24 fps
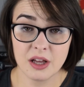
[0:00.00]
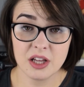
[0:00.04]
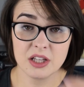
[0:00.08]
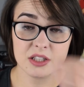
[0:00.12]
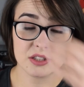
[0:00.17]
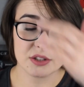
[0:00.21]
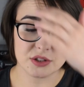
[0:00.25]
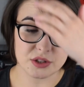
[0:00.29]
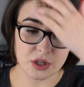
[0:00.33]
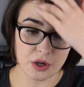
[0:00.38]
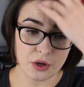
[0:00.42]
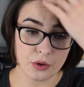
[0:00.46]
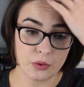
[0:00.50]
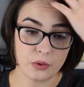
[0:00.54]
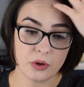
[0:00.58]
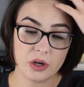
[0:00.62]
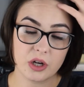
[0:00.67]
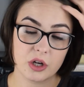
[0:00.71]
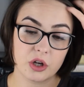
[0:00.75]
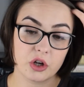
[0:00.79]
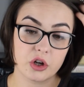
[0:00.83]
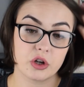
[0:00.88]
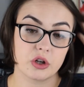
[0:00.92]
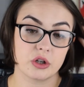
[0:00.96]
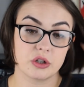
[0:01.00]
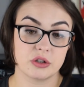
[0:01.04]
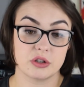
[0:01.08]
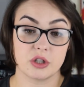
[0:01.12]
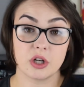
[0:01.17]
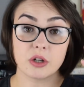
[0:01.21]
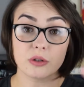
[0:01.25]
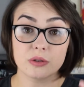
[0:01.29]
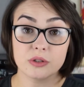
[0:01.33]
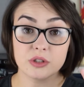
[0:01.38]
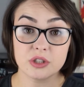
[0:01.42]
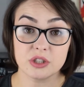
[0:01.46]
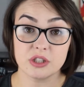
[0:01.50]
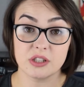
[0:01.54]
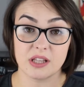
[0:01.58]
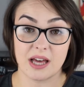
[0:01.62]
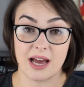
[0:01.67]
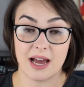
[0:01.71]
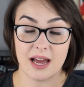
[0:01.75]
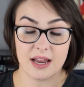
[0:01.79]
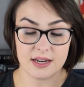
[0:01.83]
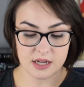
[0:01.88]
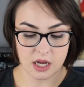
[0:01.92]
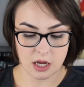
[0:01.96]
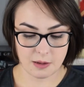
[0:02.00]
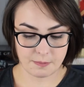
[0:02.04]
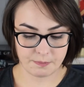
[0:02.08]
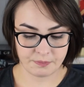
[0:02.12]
So go and do that.